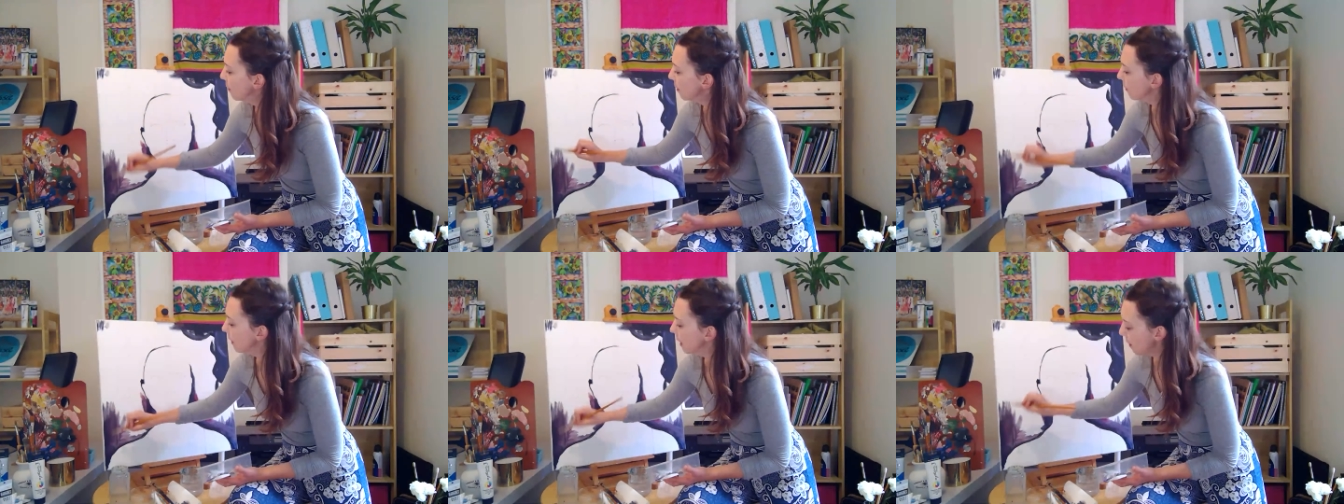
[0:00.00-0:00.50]

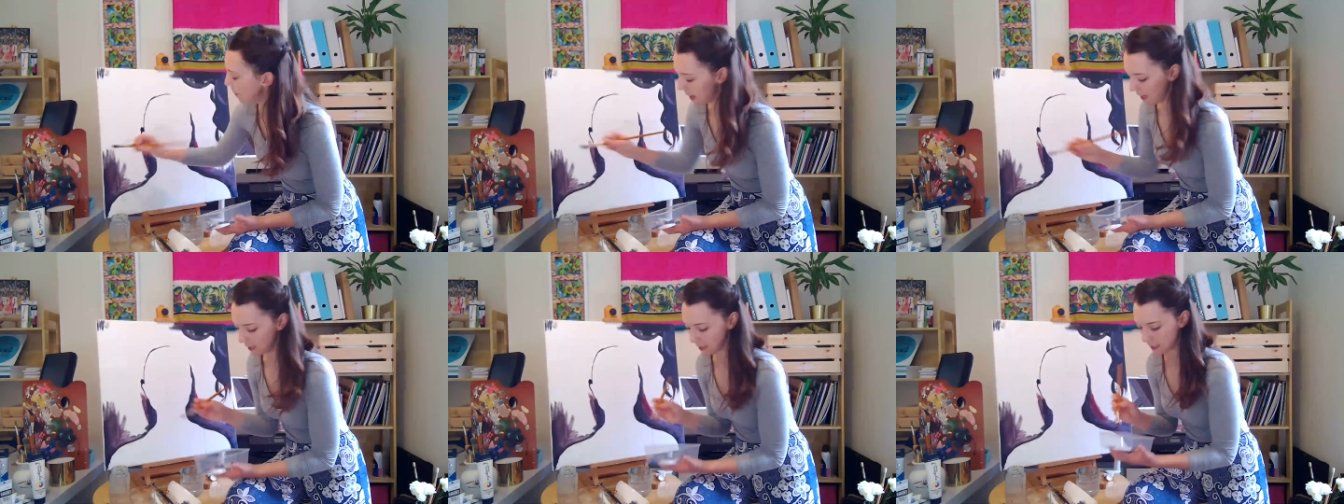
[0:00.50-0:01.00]
but when I
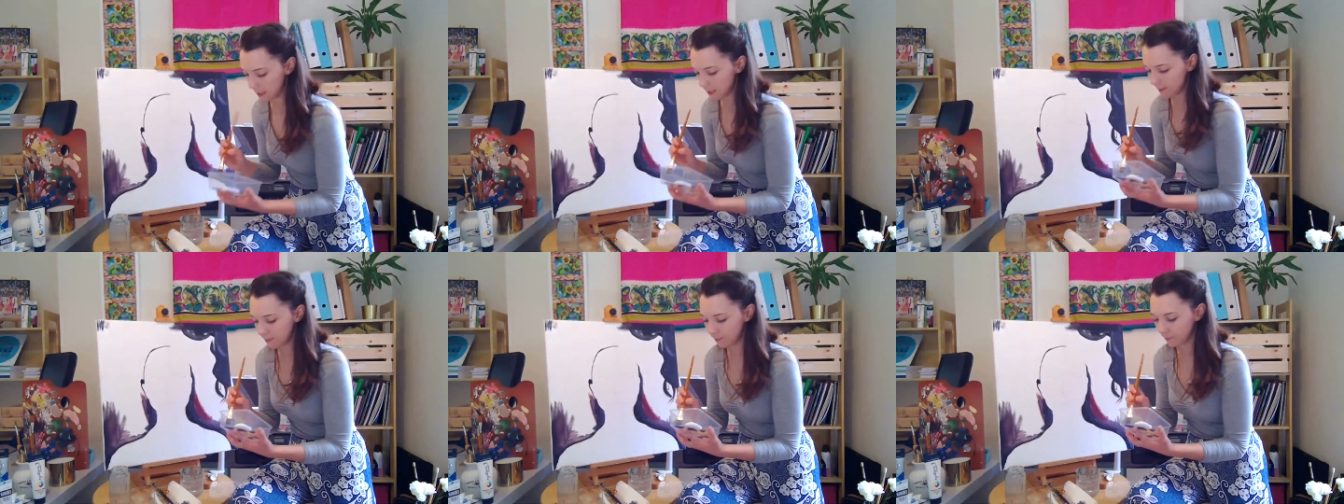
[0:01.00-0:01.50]
paint
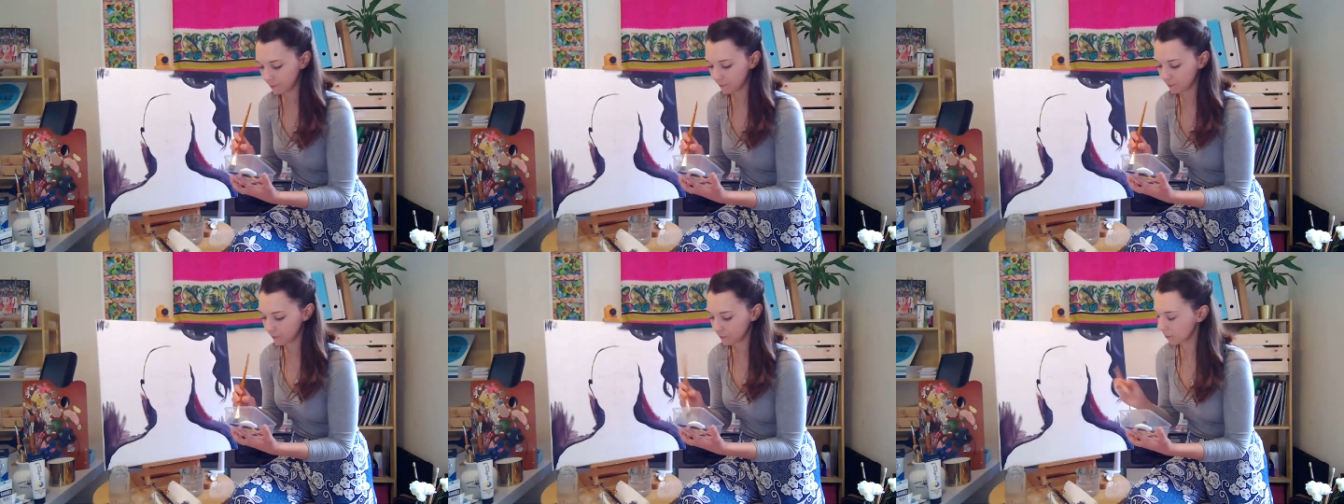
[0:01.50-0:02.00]

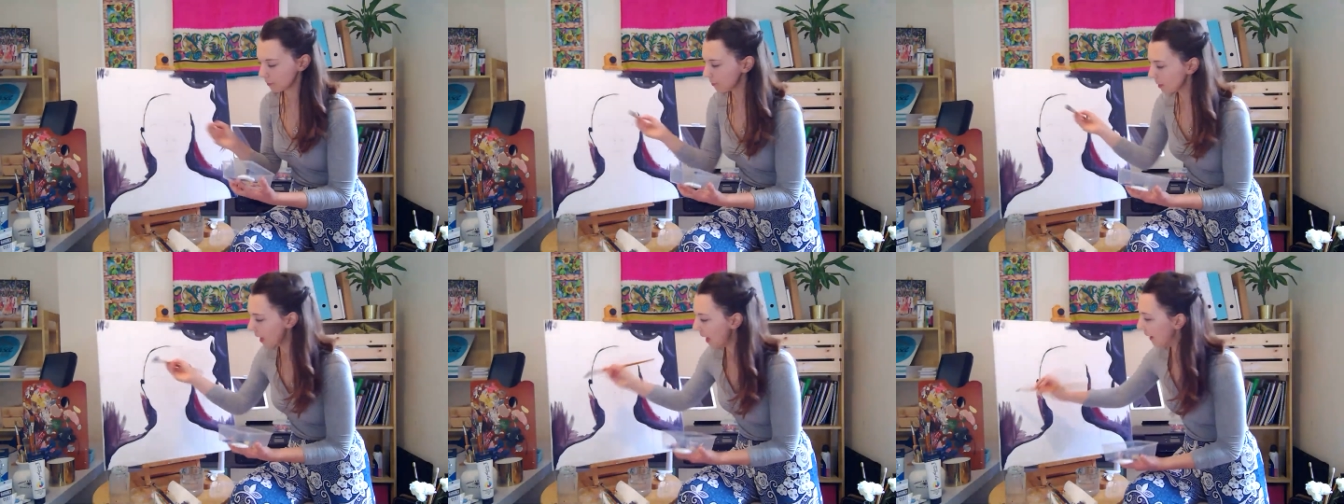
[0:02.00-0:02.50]

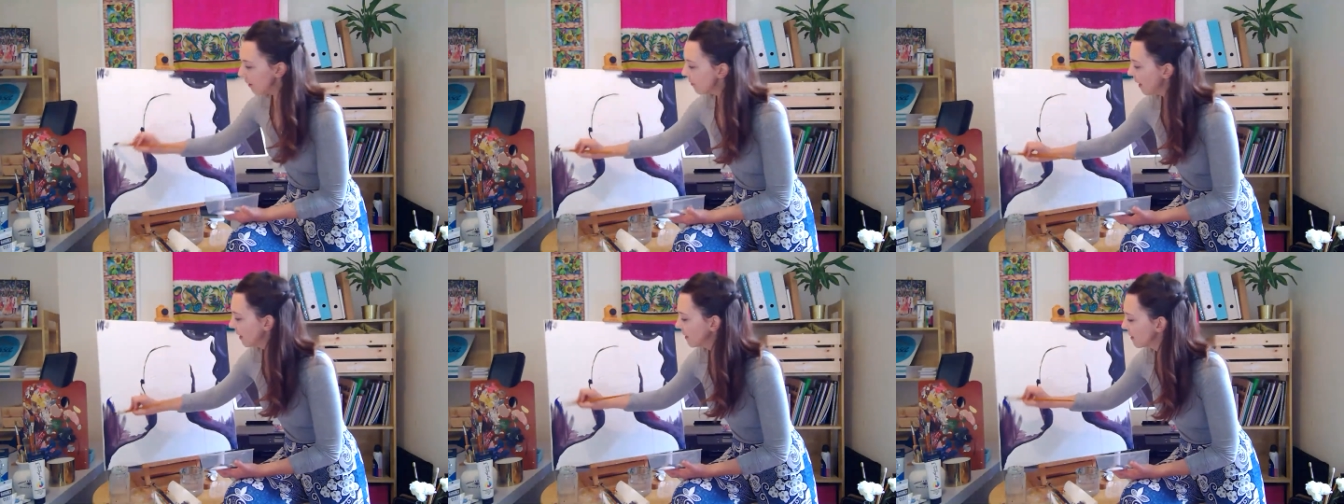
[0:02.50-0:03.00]
at
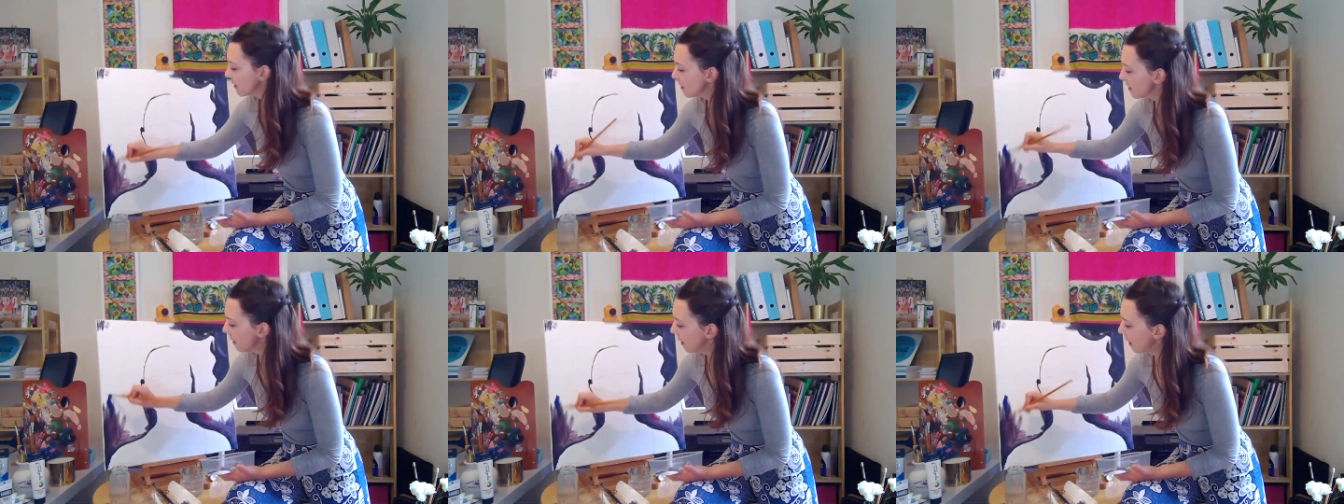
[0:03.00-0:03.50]
events,